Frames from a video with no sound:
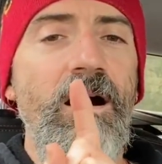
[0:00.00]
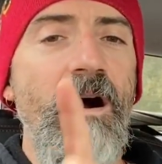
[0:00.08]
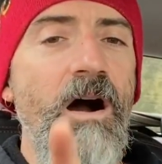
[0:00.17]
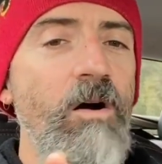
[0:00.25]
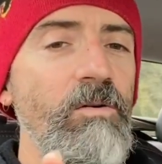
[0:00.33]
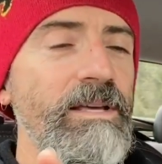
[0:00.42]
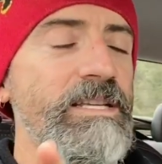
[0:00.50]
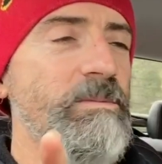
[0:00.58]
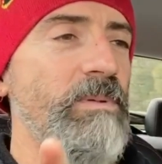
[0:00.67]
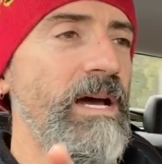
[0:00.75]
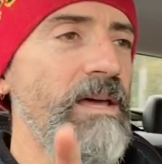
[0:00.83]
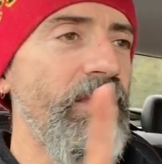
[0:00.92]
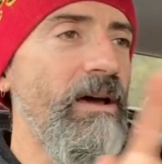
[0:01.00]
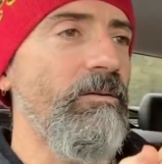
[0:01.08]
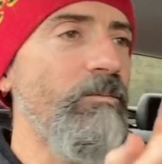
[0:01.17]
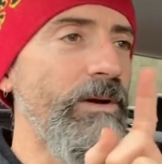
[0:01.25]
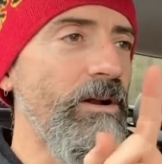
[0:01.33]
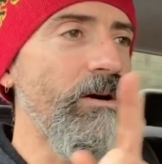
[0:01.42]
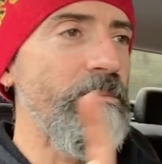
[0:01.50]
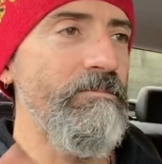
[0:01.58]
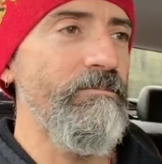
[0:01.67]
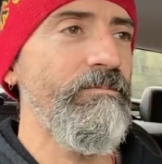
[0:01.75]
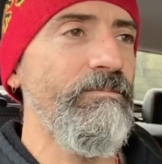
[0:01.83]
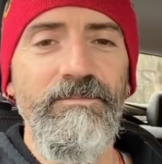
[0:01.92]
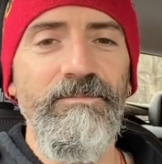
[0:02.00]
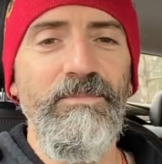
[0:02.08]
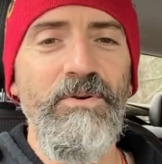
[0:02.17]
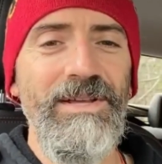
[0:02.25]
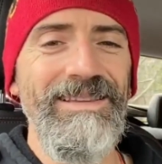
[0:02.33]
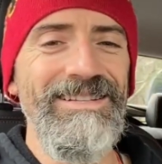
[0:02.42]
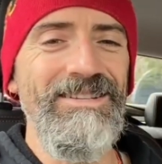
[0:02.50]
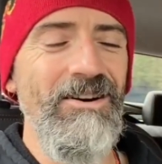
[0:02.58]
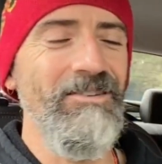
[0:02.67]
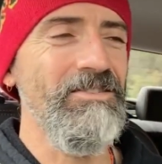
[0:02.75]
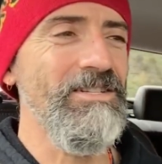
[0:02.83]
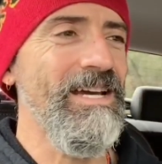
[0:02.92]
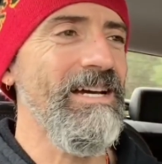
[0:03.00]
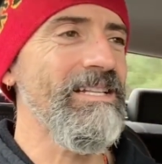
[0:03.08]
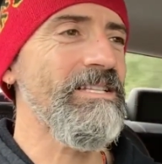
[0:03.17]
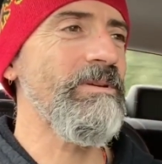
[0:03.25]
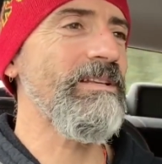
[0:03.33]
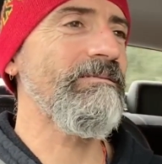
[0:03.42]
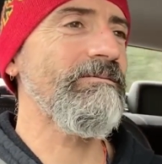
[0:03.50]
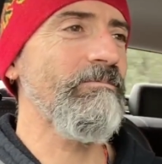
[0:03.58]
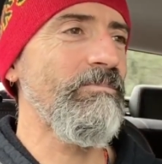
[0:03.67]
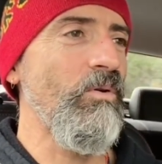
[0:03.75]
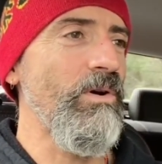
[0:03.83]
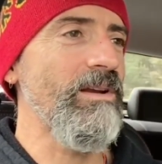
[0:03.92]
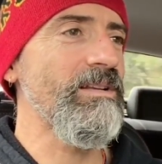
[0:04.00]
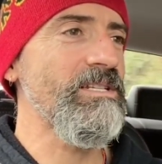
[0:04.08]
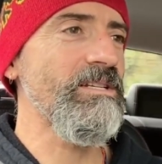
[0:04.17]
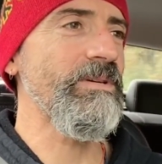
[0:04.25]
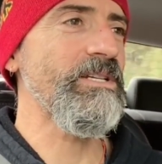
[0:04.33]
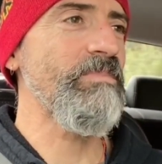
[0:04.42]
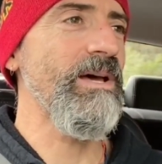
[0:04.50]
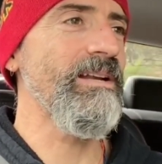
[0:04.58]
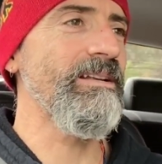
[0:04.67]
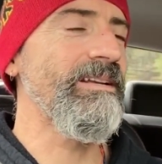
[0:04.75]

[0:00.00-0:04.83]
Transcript: I'll explain that when I'm putting the tiles down. It's a bit pointless to explain it